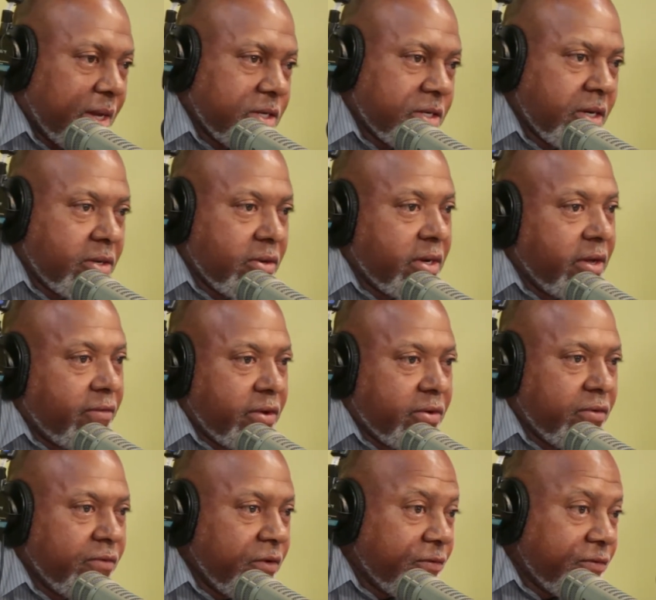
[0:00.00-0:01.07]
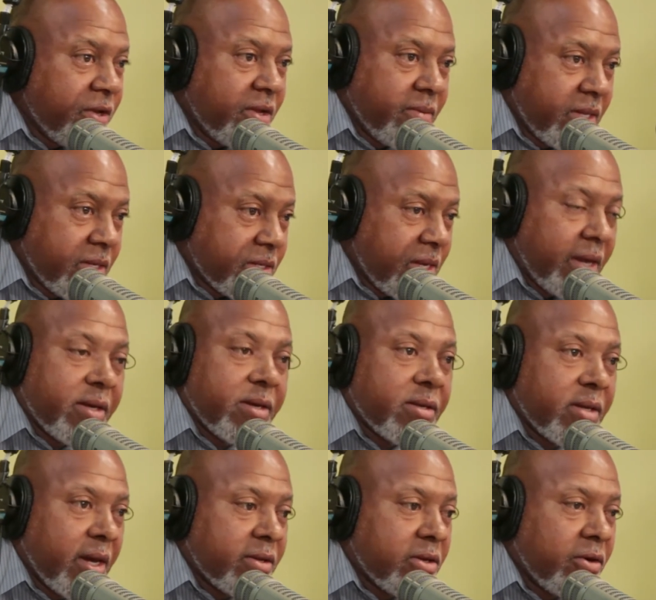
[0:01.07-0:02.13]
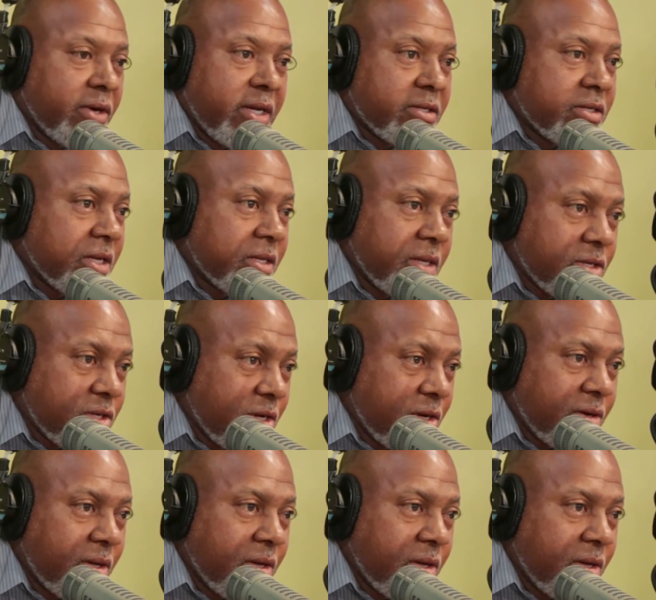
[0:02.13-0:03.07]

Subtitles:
chair and you leave the room 15 minutes, I can get your heat signature.